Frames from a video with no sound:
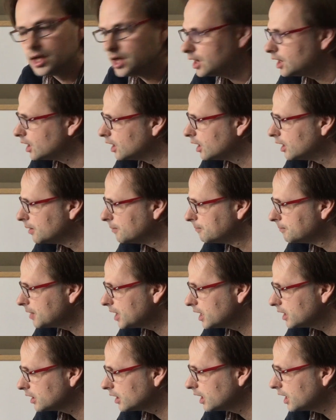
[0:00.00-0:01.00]

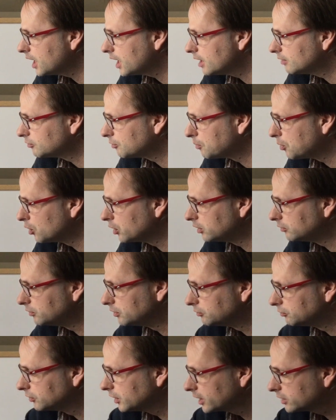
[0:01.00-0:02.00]
and I have a point of
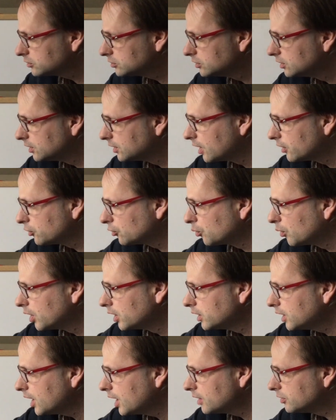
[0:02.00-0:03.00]
inflection, another
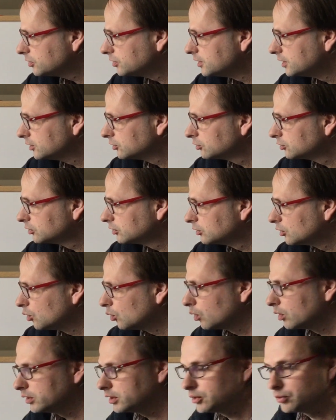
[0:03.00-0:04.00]
one, at this
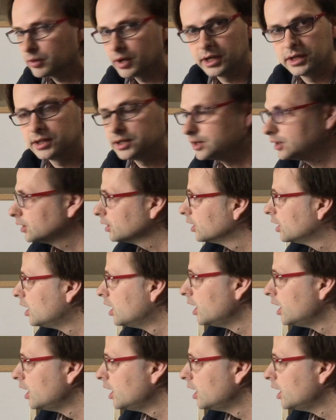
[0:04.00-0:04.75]
coordinate right here.